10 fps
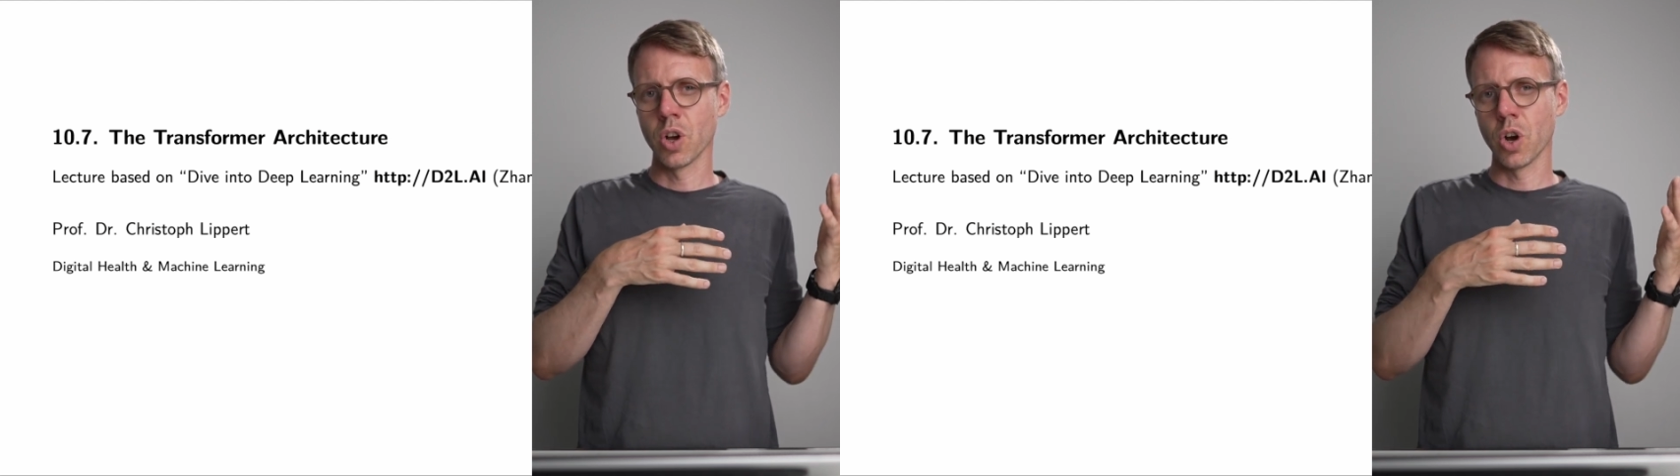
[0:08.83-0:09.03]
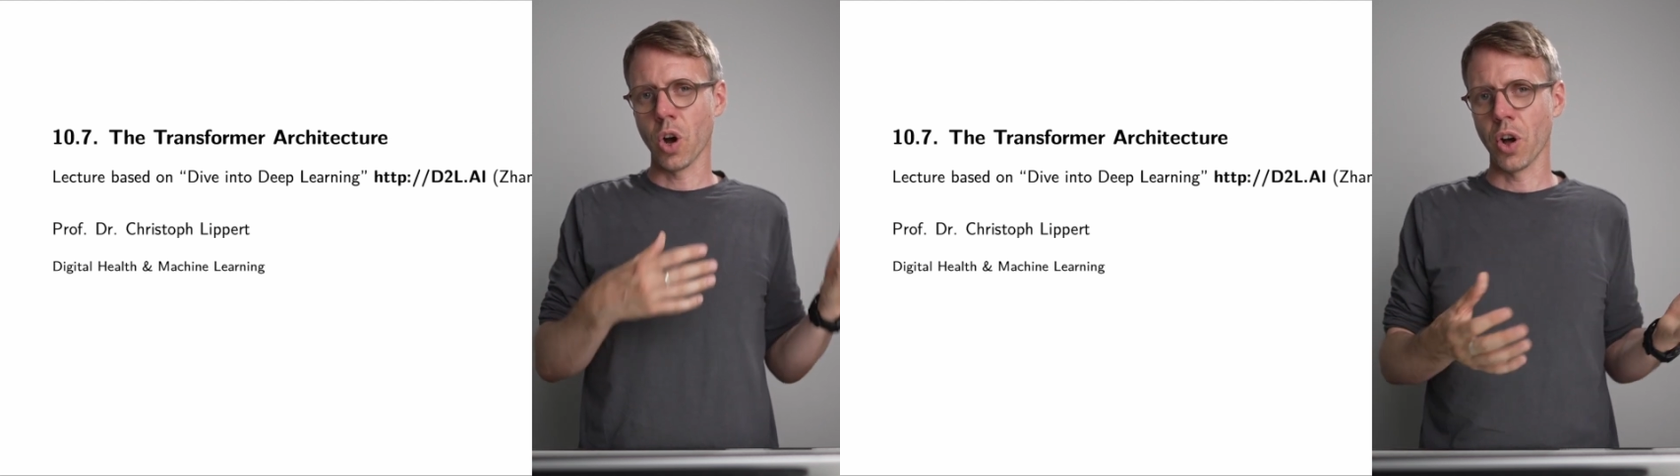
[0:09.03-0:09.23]

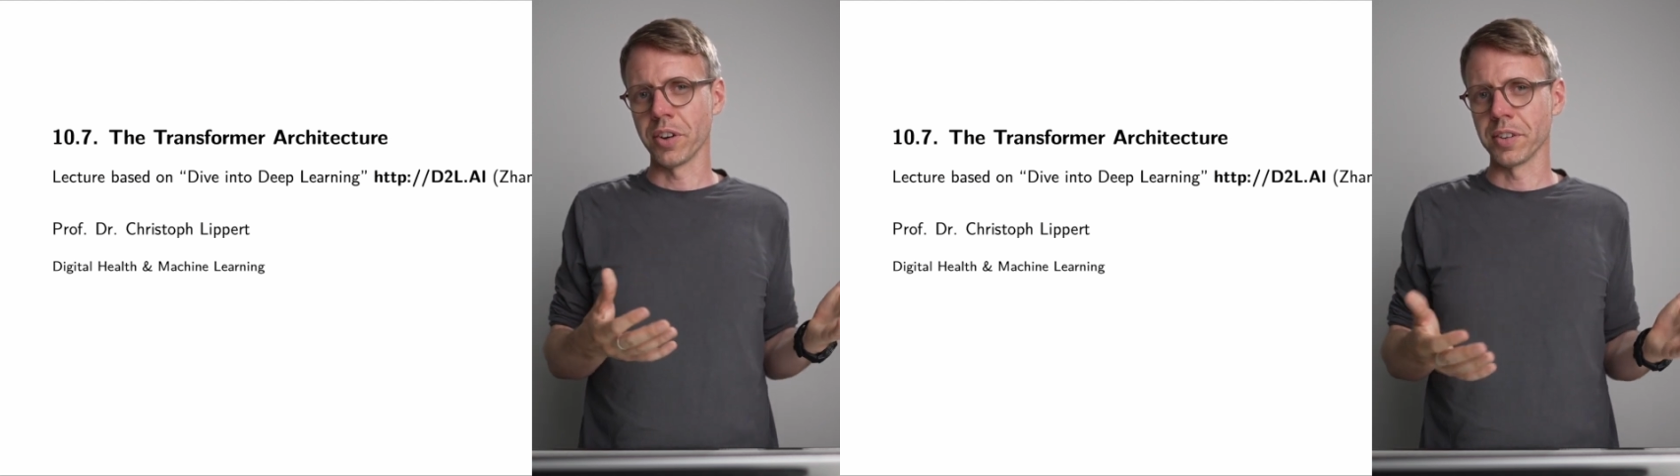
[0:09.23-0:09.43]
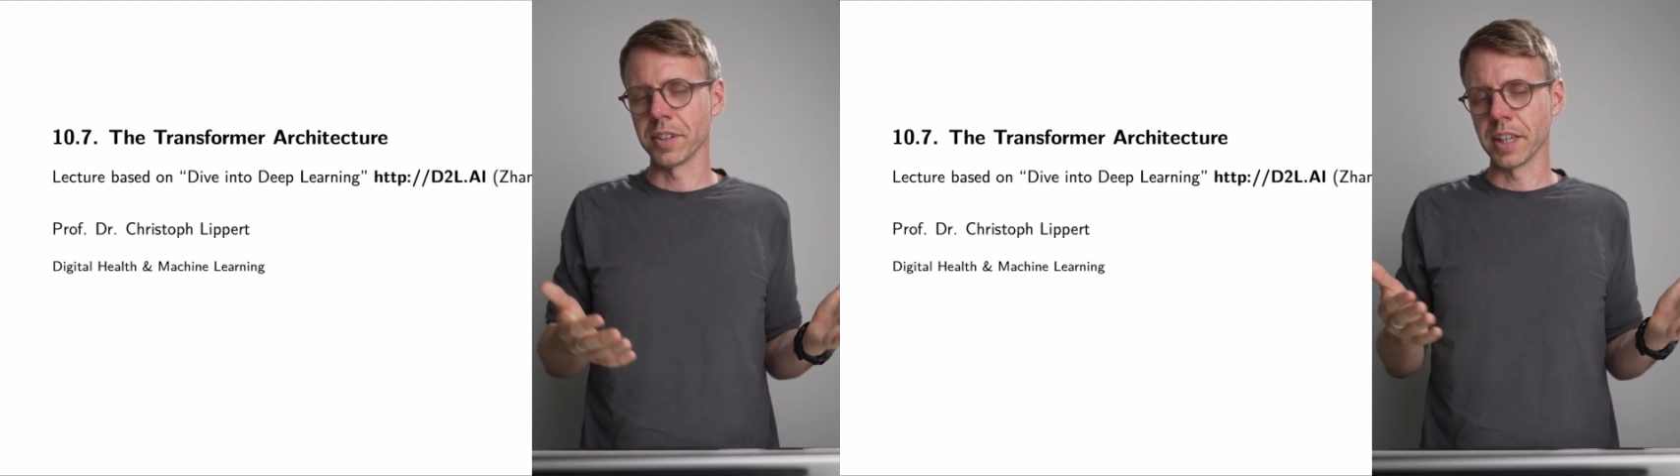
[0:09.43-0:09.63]

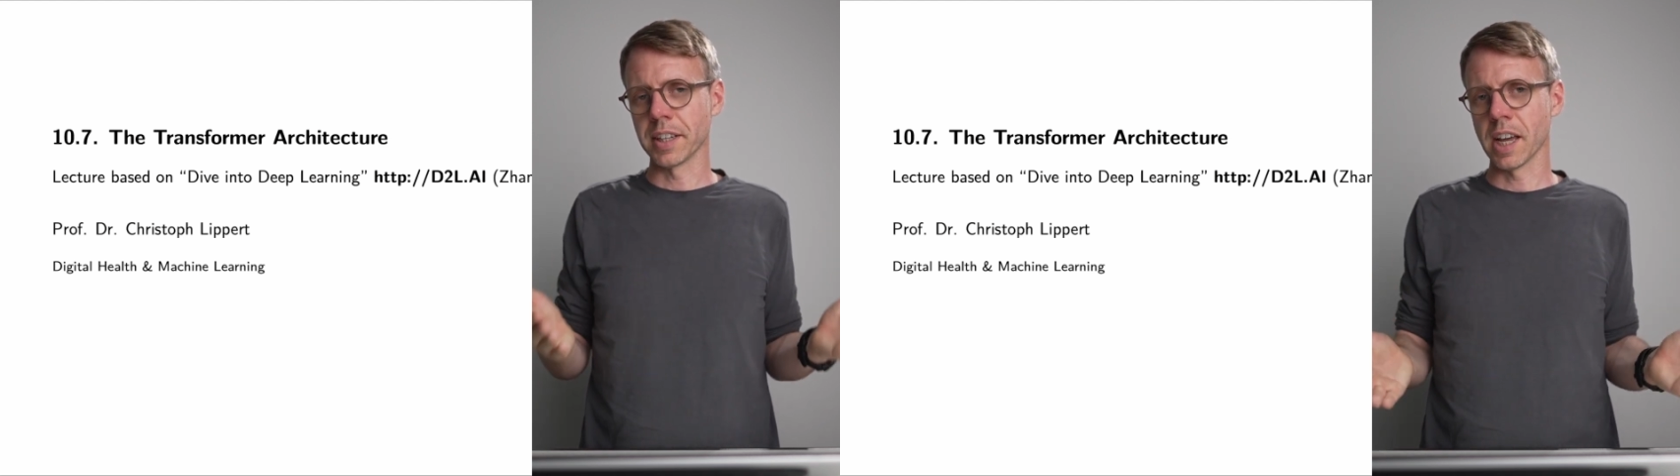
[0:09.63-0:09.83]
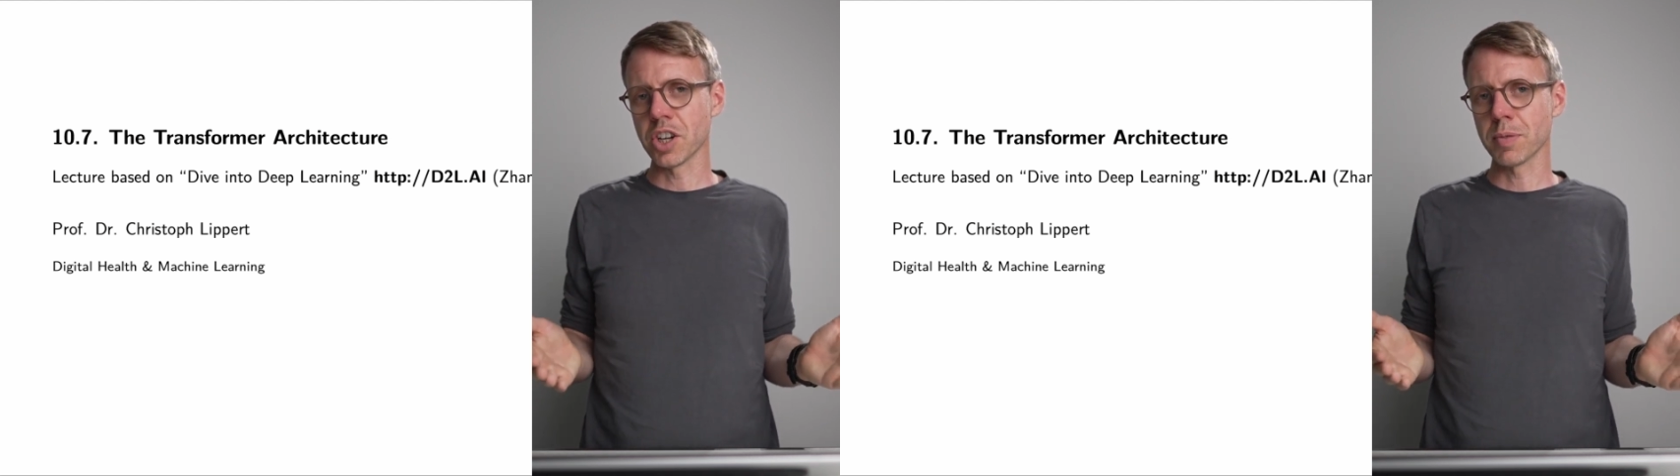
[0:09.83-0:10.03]
on the
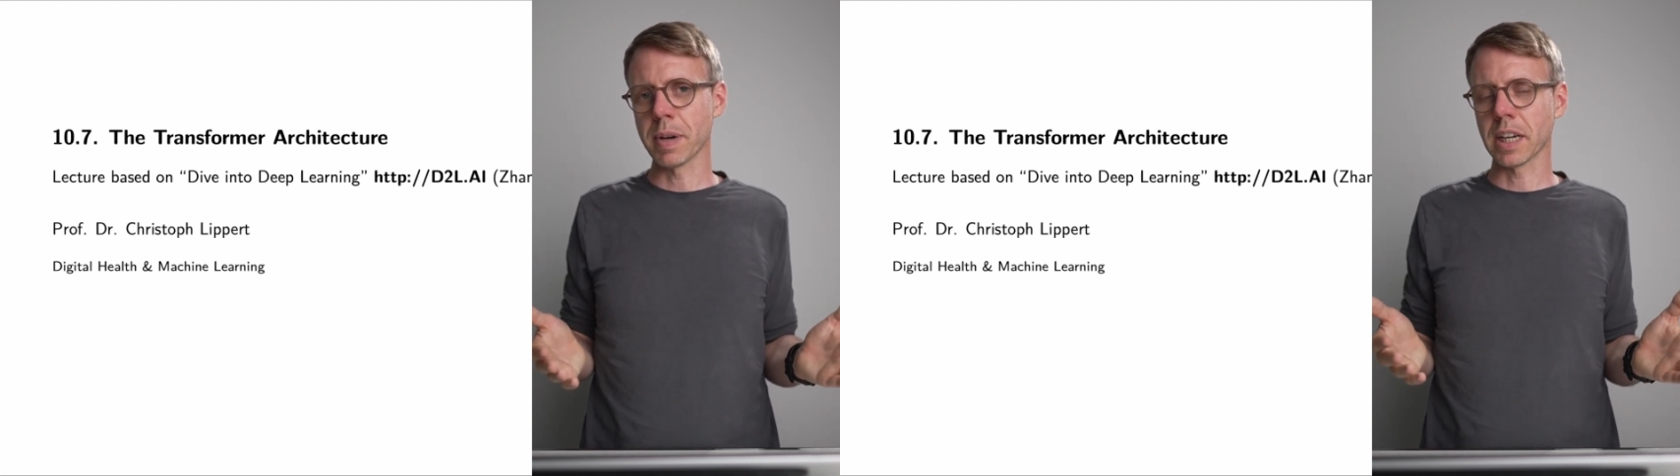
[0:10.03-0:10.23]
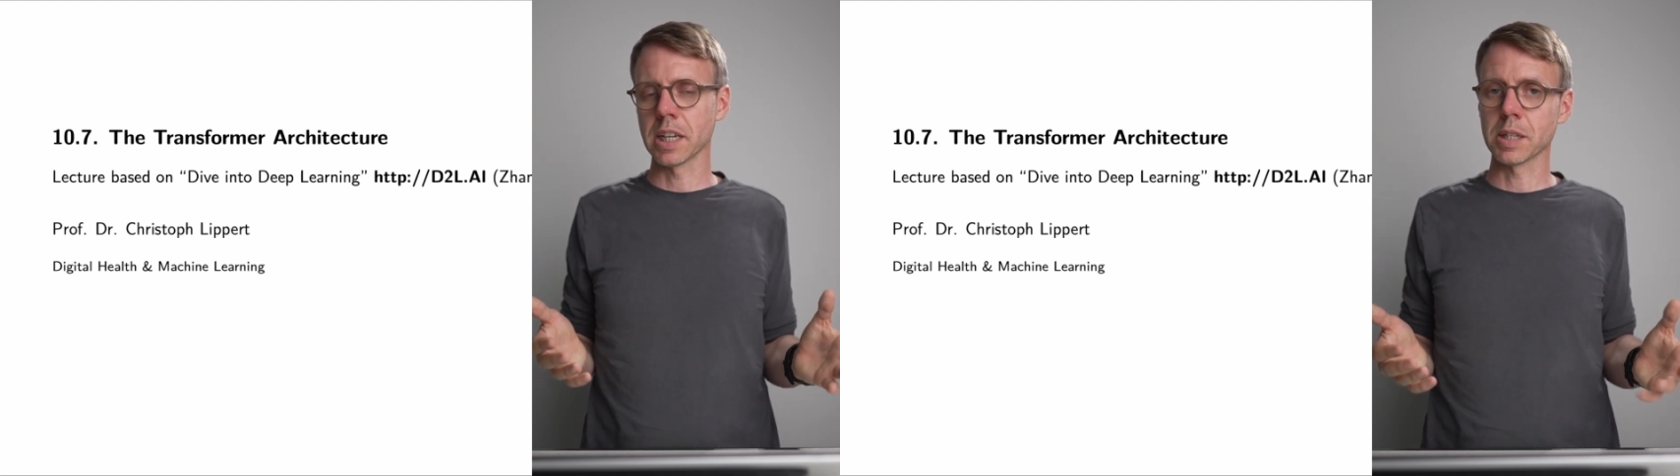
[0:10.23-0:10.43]
attention
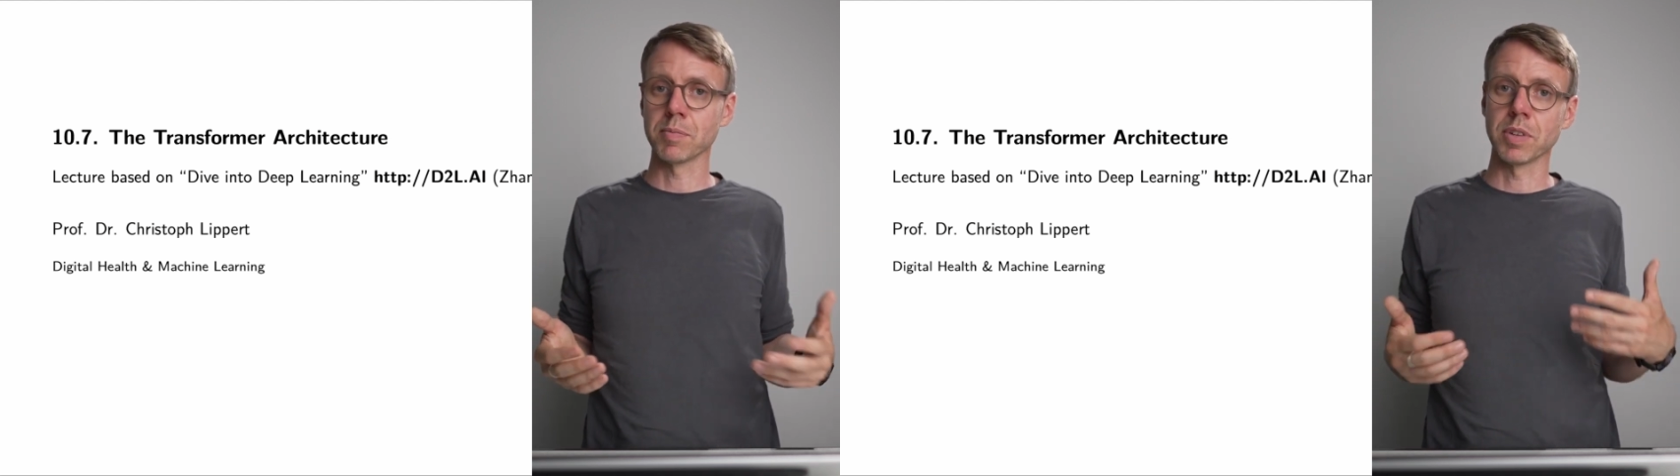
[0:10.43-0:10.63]
mechanism,